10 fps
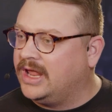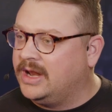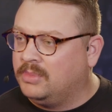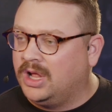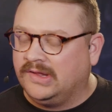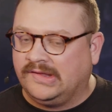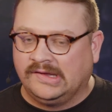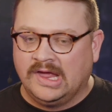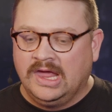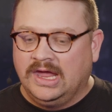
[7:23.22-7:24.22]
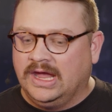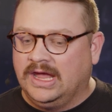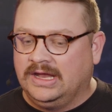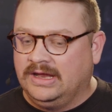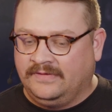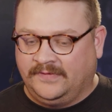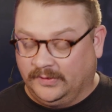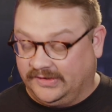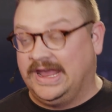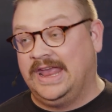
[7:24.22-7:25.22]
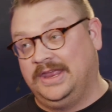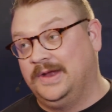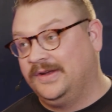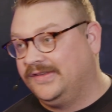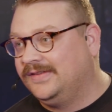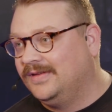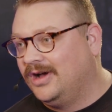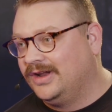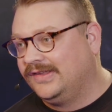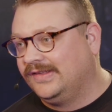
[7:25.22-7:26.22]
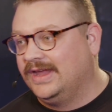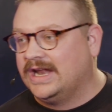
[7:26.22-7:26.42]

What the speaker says: 8 months, and it feels like 8 years, honestly.